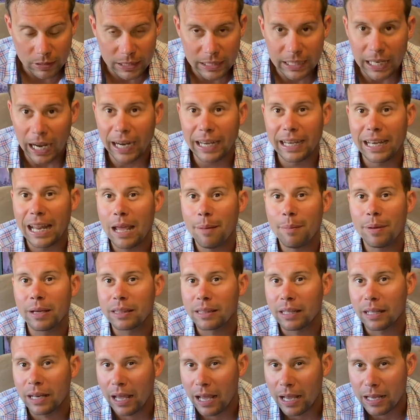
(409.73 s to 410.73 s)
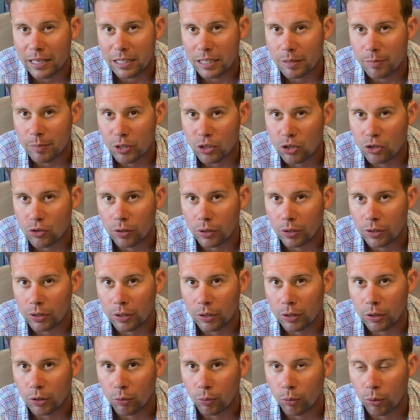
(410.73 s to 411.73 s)
dynamic that has to be struck
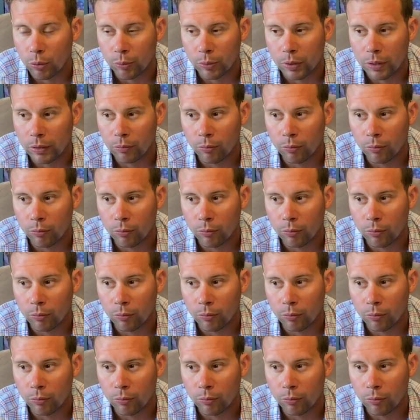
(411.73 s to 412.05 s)
there when,